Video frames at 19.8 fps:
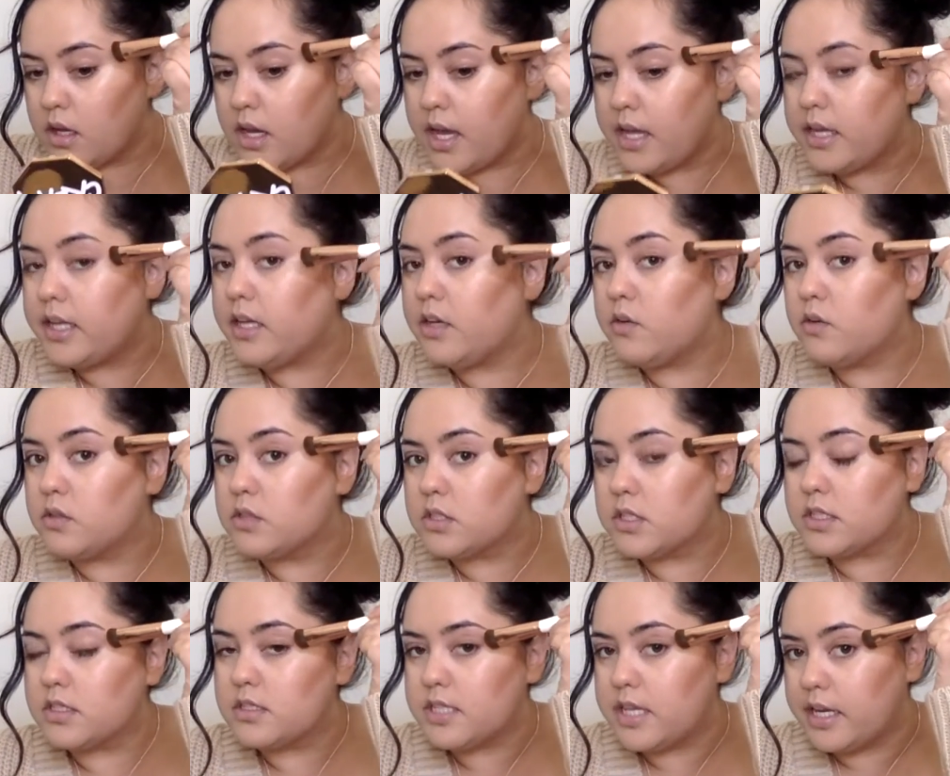And he
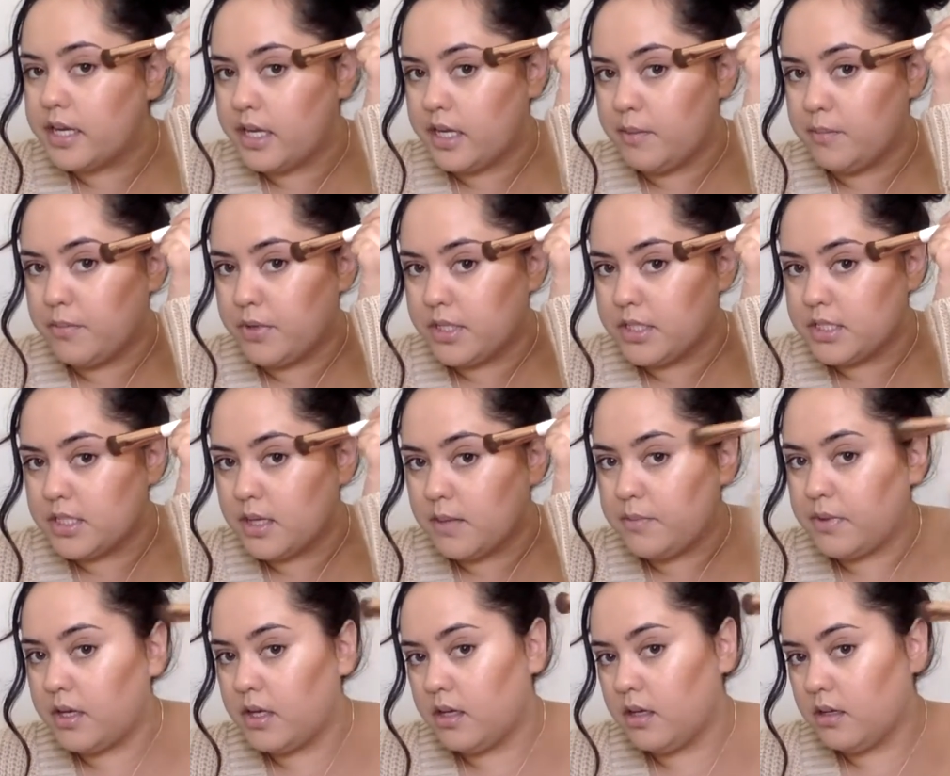also said he brings up
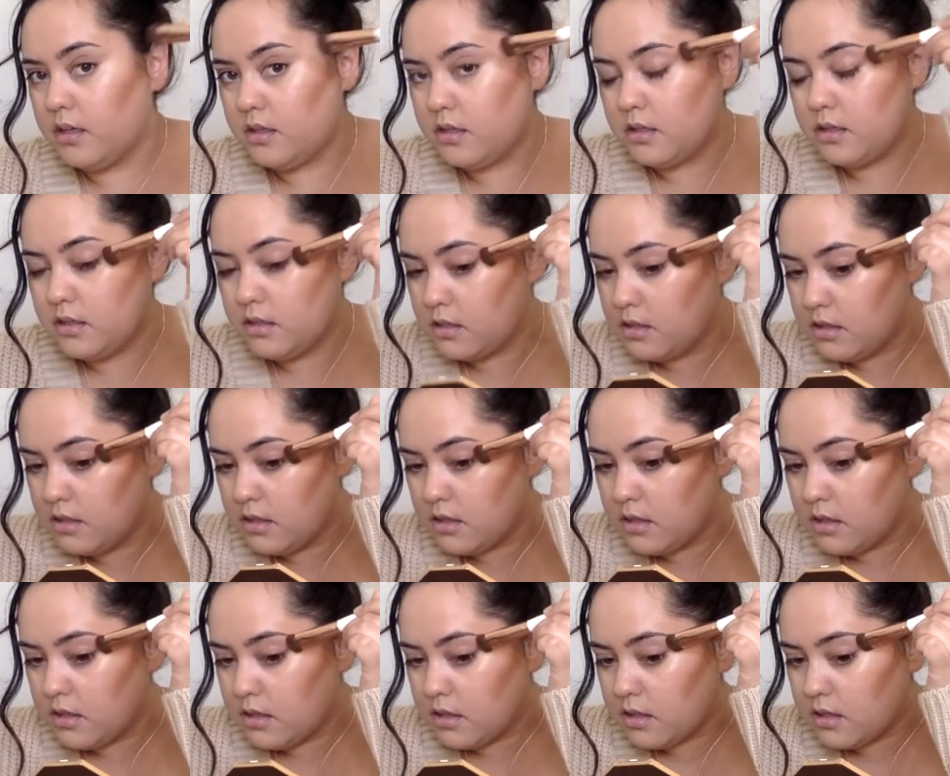here
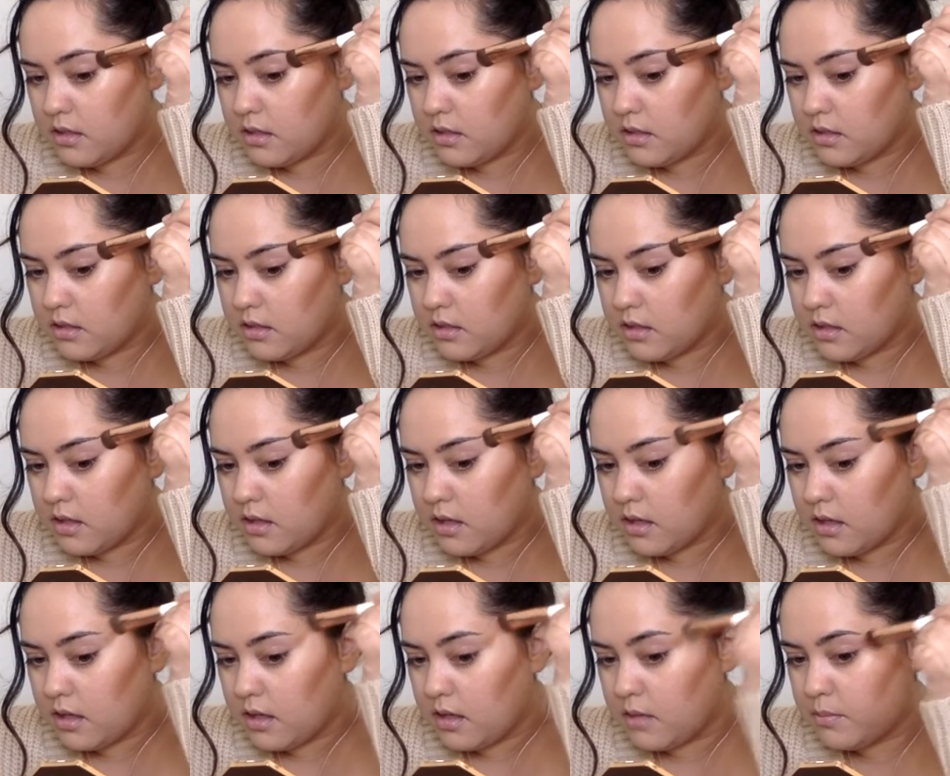and
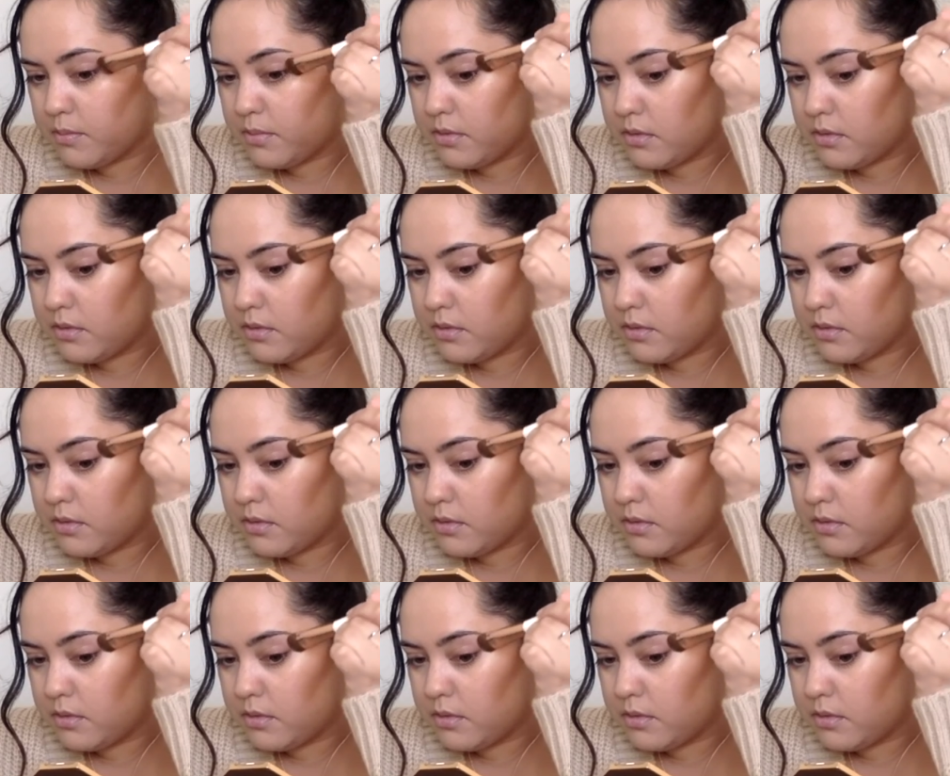up.